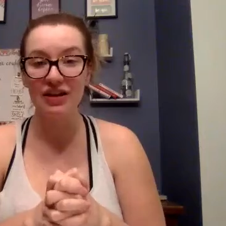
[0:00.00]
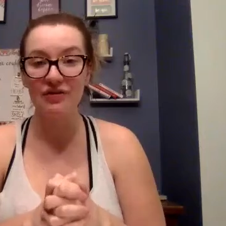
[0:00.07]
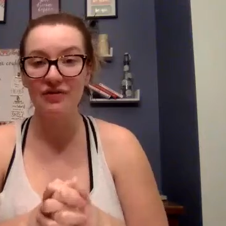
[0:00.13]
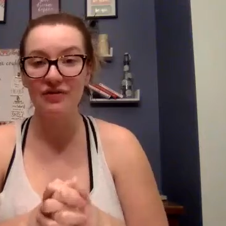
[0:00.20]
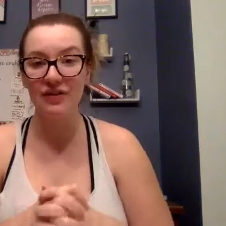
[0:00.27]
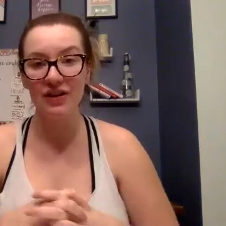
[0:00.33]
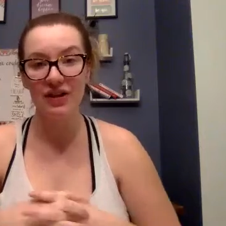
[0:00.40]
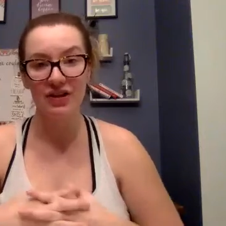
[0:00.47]
you
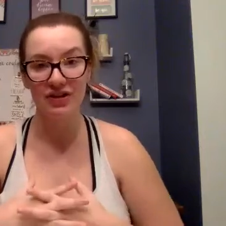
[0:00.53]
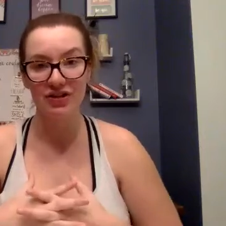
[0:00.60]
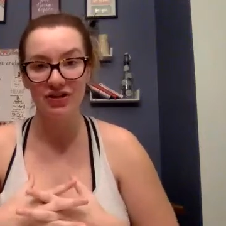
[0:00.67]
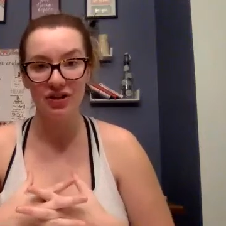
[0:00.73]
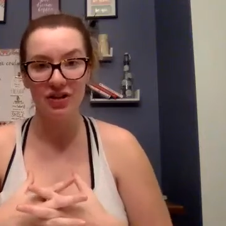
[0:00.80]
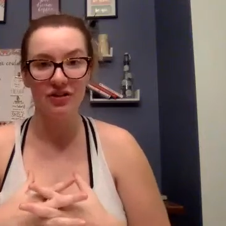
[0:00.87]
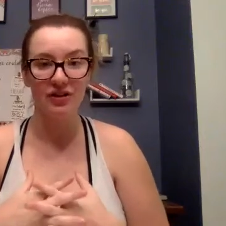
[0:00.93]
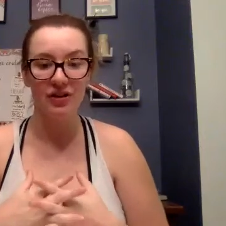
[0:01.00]
feel like you're
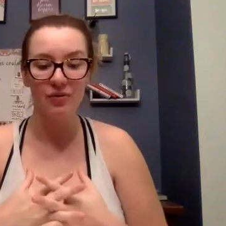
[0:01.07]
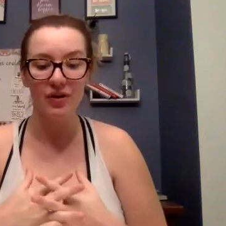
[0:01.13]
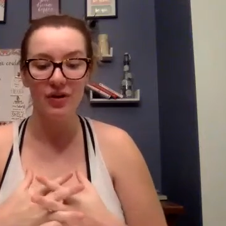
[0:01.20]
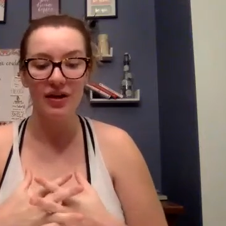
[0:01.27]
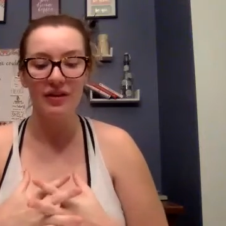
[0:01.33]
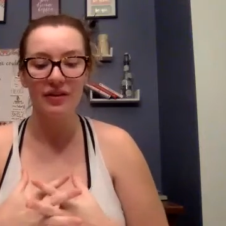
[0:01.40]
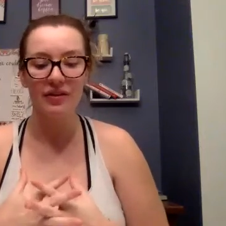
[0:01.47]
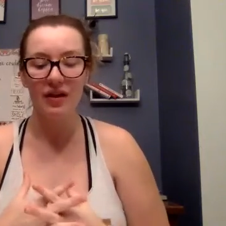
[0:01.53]
struggling
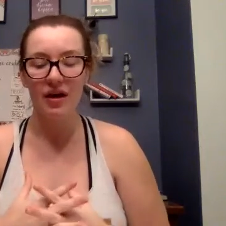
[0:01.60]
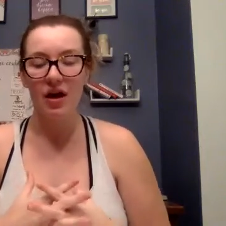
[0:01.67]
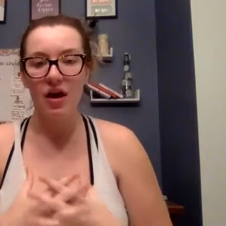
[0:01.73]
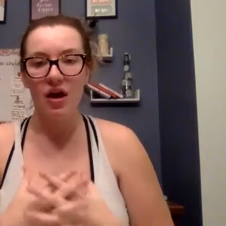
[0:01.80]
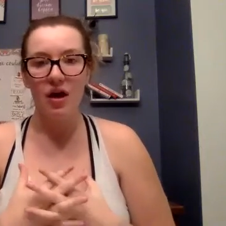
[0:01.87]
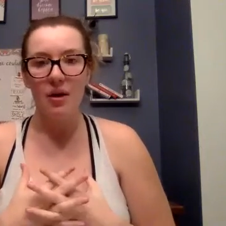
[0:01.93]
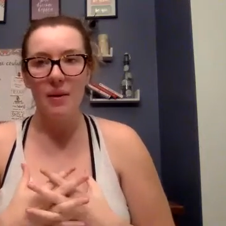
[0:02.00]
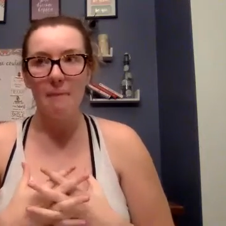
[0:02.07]
with,
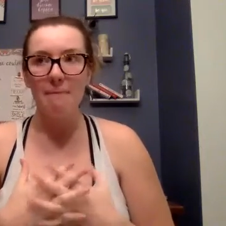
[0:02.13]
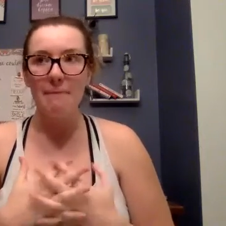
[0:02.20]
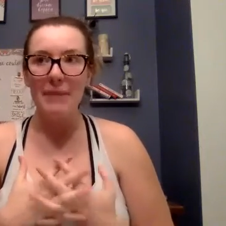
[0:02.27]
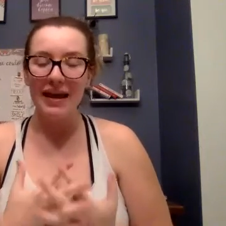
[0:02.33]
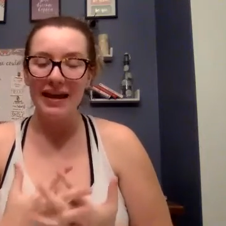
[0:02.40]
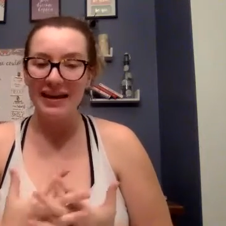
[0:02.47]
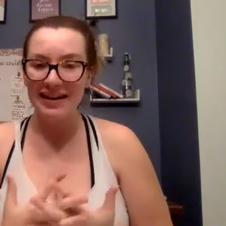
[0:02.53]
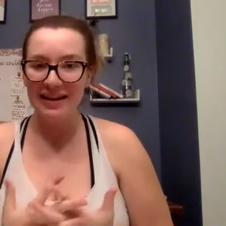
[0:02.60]

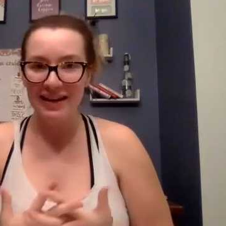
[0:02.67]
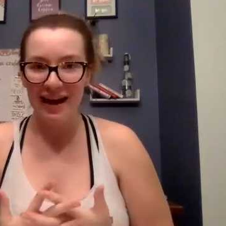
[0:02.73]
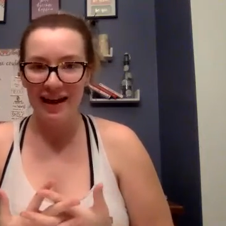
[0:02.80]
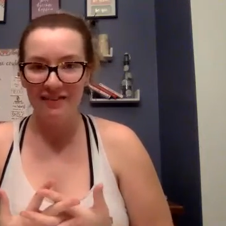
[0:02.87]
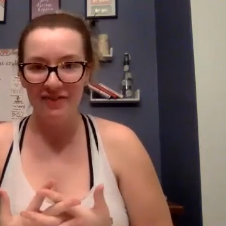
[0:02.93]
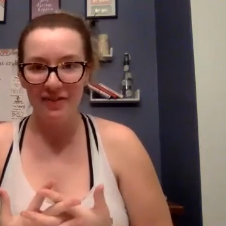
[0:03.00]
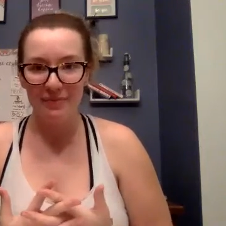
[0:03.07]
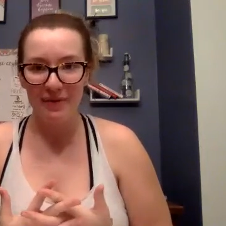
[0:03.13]
make it an
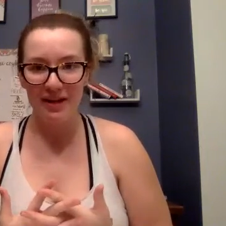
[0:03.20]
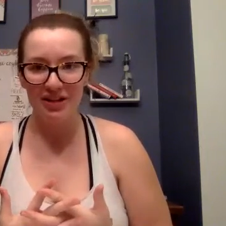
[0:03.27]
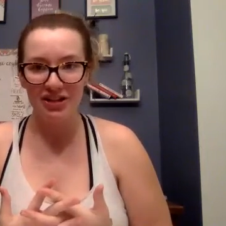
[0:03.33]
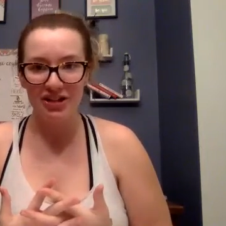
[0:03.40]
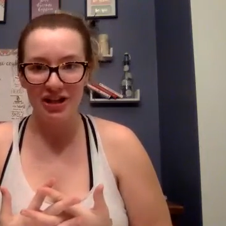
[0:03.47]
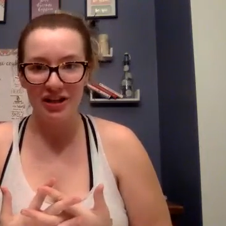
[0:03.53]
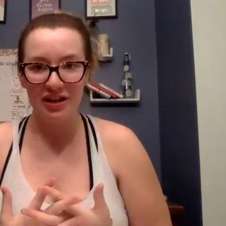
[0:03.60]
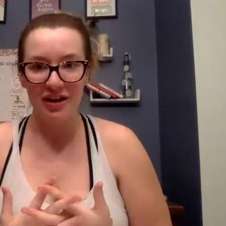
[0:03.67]

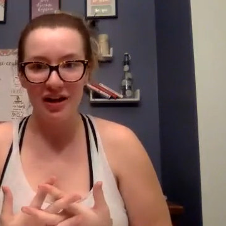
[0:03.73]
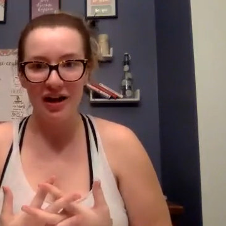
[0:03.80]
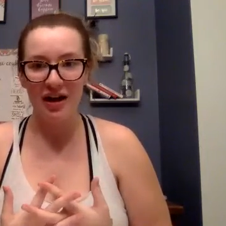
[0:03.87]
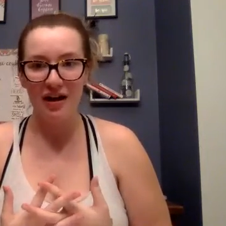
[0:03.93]
affirmation.